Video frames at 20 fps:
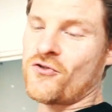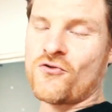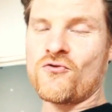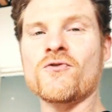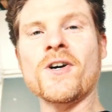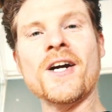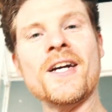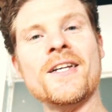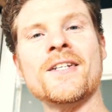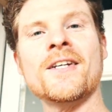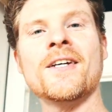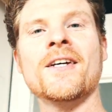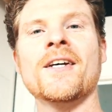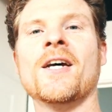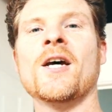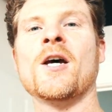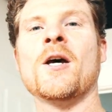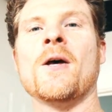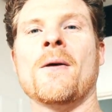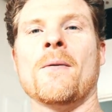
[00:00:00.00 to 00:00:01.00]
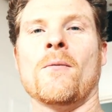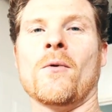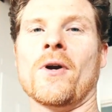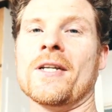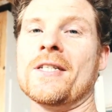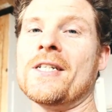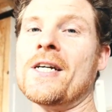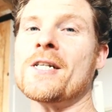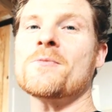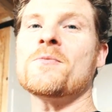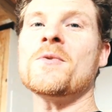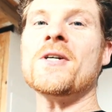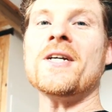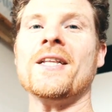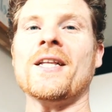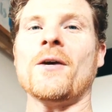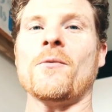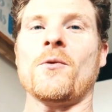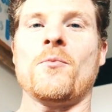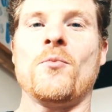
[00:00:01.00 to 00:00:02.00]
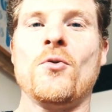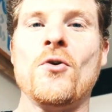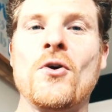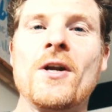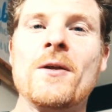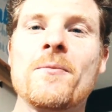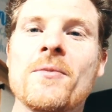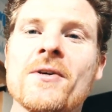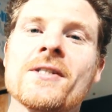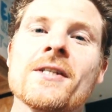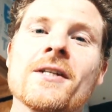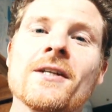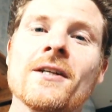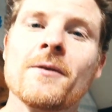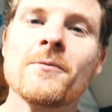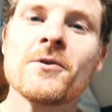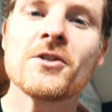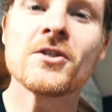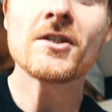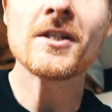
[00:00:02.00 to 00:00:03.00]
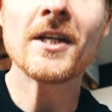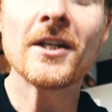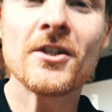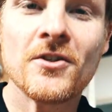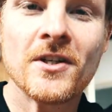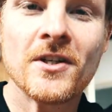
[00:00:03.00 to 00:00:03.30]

great. But it does mean that we're pretty busy. Let me just set